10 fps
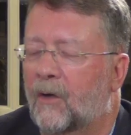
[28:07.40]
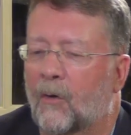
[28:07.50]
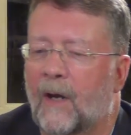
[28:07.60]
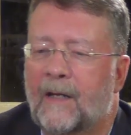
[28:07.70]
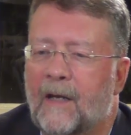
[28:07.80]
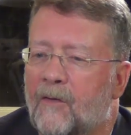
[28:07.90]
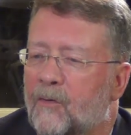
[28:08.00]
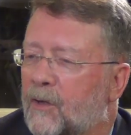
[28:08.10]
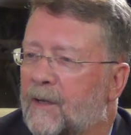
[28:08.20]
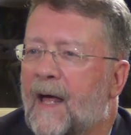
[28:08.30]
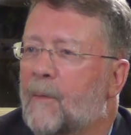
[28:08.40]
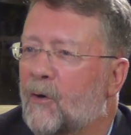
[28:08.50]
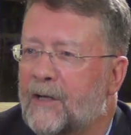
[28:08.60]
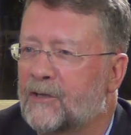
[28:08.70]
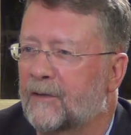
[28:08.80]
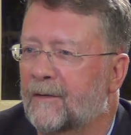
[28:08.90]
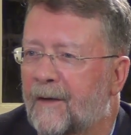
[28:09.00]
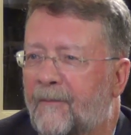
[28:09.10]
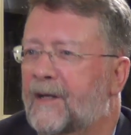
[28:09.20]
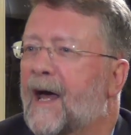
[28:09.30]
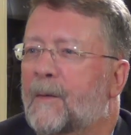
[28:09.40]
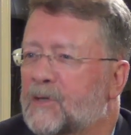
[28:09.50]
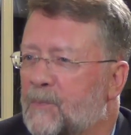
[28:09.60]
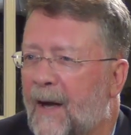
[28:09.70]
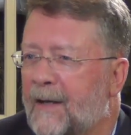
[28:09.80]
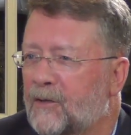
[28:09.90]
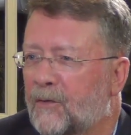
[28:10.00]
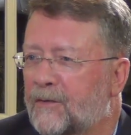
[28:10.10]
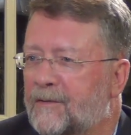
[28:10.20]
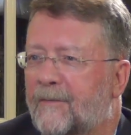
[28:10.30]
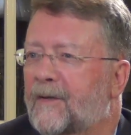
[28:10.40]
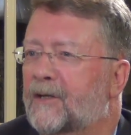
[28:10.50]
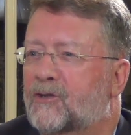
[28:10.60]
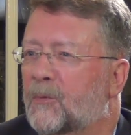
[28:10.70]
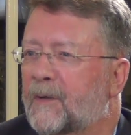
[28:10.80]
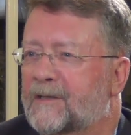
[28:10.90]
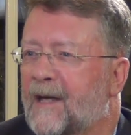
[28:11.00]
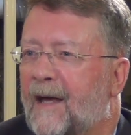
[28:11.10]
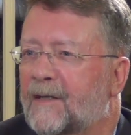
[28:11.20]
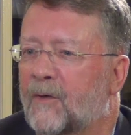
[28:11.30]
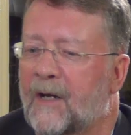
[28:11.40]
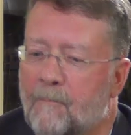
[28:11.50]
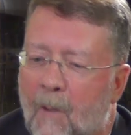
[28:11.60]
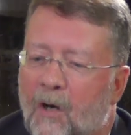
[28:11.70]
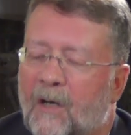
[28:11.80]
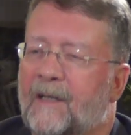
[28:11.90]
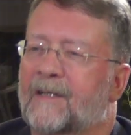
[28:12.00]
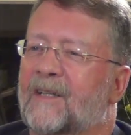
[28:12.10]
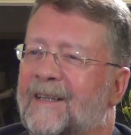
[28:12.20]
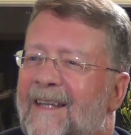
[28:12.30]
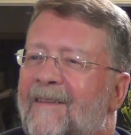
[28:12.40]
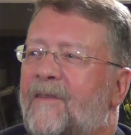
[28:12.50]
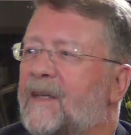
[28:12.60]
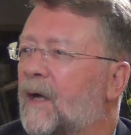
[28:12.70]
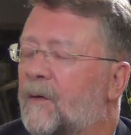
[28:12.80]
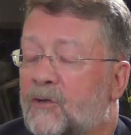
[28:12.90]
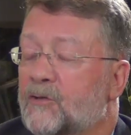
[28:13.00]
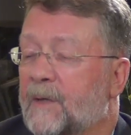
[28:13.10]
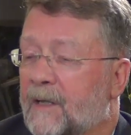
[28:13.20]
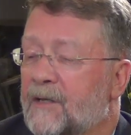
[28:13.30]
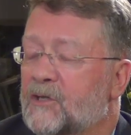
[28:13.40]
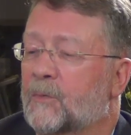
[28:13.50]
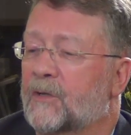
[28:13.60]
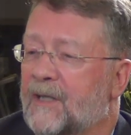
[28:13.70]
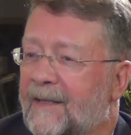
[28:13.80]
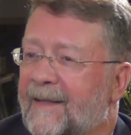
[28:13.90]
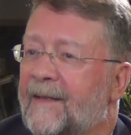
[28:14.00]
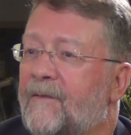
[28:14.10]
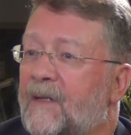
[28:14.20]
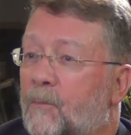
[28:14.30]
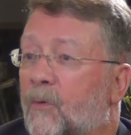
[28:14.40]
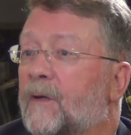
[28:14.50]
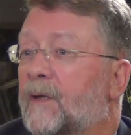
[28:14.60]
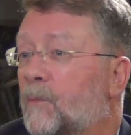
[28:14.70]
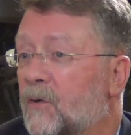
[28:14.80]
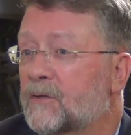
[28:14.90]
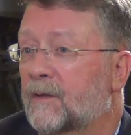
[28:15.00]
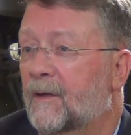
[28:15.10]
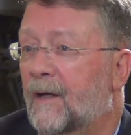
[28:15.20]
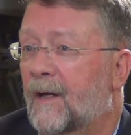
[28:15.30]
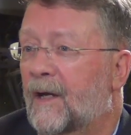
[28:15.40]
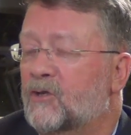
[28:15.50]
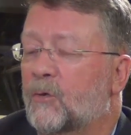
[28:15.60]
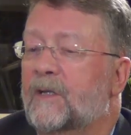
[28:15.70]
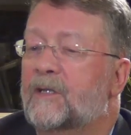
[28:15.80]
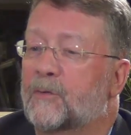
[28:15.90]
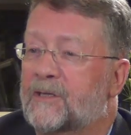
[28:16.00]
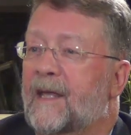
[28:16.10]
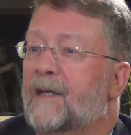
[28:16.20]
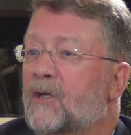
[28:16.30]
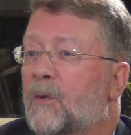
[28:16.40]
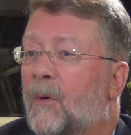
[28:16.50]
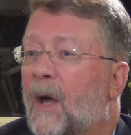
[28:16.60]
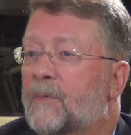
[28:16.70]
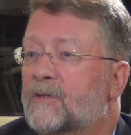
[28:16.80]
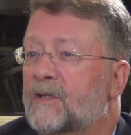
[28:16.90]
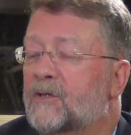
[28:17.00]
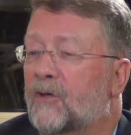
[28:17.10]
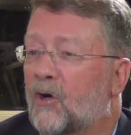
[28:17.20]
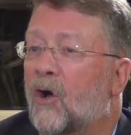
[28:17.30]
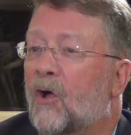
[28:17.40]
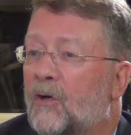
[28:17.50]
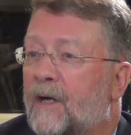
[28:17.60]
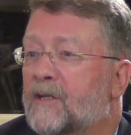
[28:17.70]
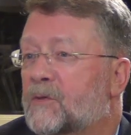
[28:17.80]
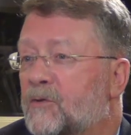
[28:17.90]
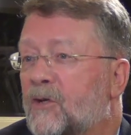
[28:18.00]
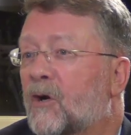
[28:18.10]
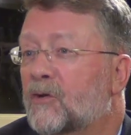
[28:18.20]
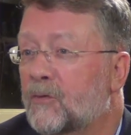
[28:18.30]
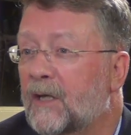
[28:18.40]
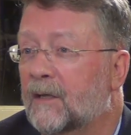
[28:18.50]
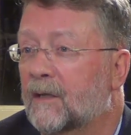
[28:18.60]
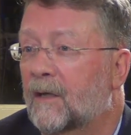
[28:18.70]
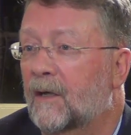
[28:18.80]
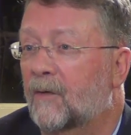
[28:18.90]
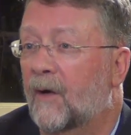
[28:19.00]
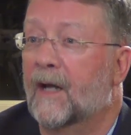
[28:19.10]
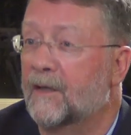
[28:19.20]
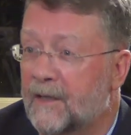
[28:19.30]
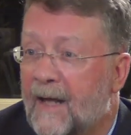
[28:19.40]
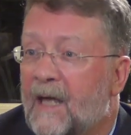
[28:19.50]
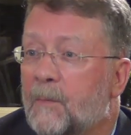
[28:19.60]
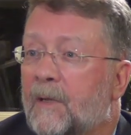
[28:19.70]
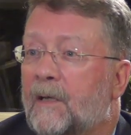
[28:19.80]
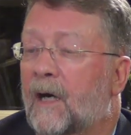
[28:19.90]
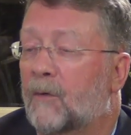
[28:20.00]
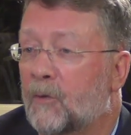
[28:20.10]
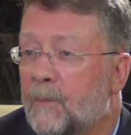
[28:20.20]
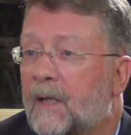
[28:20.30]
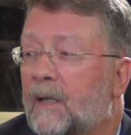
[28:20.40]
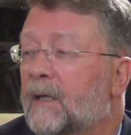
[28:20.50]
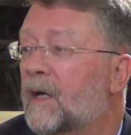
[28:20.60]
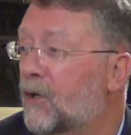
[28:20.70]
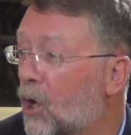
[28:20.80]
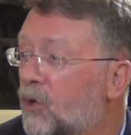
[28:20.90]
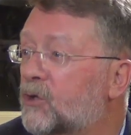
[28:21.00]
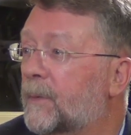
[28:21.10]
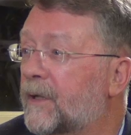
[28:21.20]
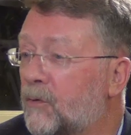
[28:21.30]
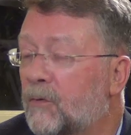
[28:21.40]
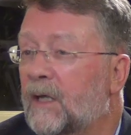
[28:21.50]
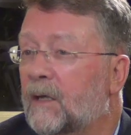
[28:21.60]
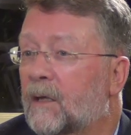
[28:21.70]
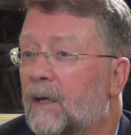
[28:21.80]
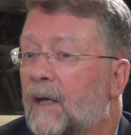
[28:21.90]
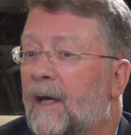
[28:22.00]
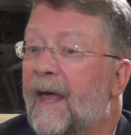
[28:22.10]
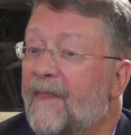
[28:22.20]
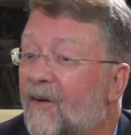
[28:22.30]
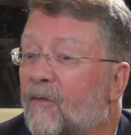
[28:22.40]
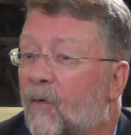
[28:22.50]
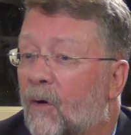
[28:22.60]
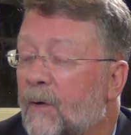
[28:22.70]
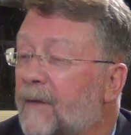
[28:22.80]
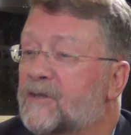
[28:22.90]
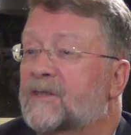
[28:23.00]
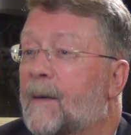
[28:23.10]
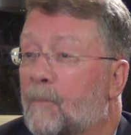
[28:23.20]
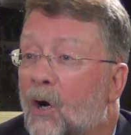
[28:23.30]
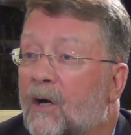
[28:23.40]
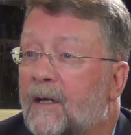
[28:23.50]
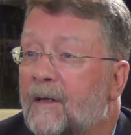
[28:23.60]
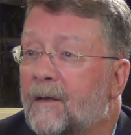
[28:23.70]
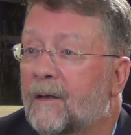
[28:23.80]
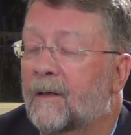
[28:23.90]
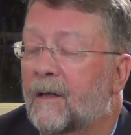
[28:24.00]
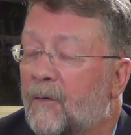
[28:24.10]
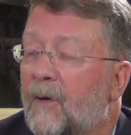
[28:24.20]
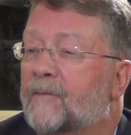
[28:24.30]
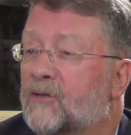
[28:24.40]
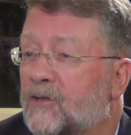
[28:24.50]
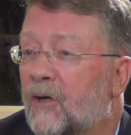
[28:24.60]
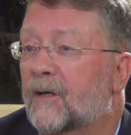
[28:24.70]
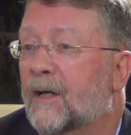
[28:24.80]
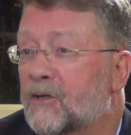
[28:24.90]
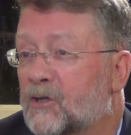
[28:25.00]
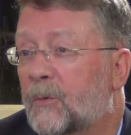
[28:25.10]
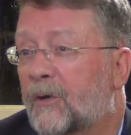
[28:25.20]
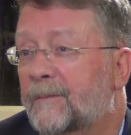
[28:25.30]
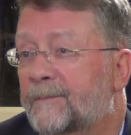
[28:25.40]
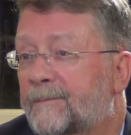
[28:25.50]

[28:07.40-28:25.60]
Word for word: or any other agglomeration of anonymous buying units of indeterminate size, right? A market is a living, excuse me, a customer is a living, breathing person. So we need to ascend to the proposition that all customers are unique, right? Yeah. Undeniably, unremittedly, unalterably unique, and therefore we have to stop marketing and we have to start customering.